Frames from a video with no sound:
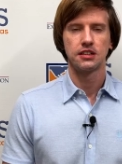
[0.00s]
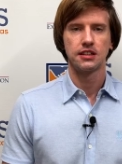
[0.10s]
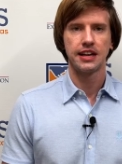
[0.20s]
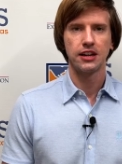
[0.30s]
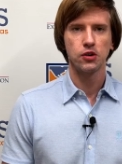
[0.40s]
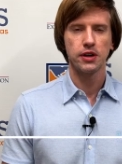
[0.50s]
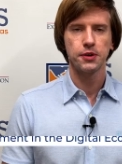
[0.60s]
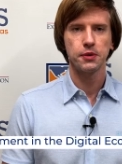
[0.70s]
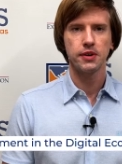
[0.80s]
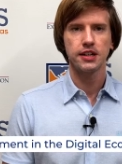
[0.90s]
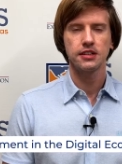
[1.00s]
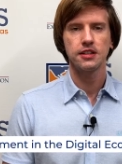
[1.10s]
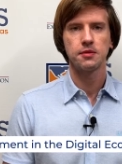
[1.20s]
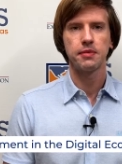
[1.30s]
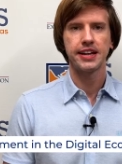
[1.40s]
Hello everyone,
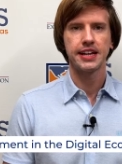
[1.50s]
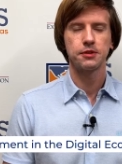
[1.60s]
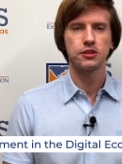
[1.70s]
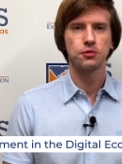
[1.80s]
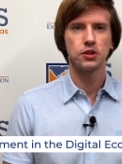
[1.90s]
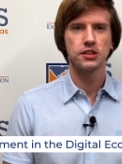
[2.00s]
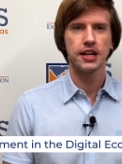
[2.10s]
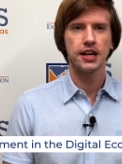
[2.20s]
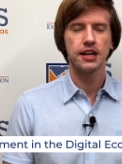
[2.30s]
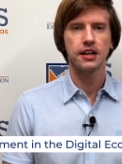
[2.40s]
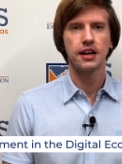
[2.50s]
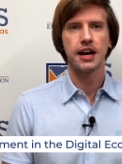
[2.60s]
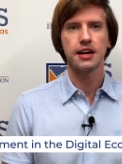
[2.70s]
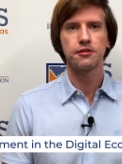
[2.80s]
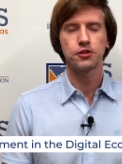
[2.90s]
my name is Vojta,
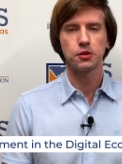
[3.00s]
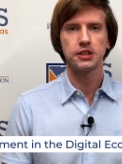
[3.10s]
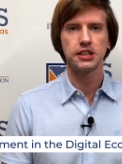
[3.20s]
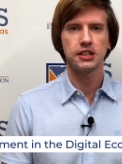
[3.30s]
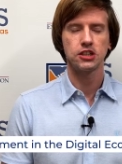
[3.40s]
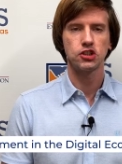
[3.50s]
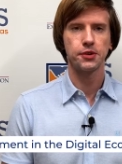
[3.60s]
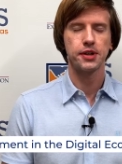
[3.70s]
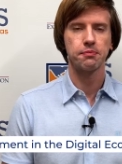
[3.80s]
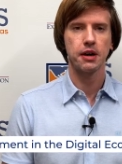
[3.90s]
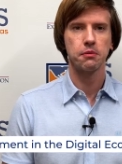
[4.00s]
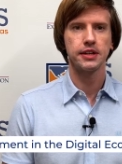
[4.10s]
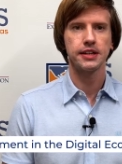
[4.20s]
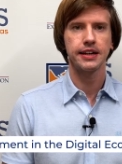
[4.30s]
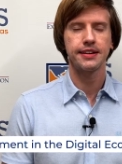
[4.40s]
I am from the Czech
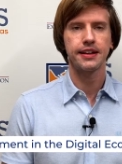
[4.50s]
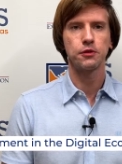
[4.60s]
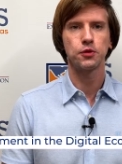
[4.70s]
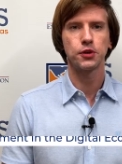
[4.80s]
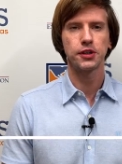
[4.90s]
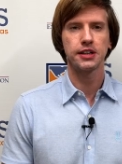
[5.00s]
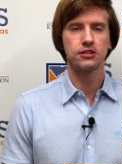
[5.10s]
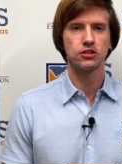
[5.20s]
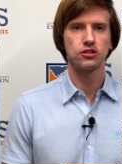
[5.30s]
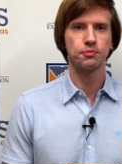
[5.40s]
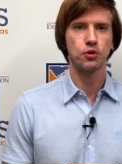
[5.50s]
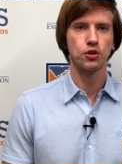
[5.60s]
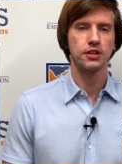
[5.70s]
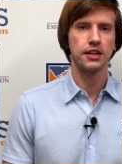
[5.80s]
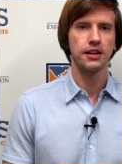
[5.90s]
Republic and I work as a
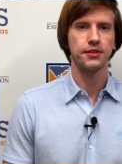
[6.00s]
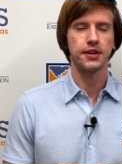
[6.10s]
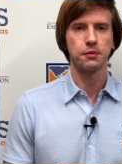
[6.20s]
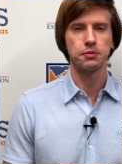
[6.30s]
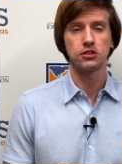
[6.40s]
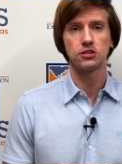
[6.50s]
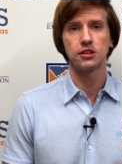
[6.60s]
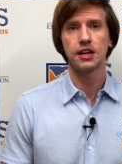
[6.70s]
sport therapist.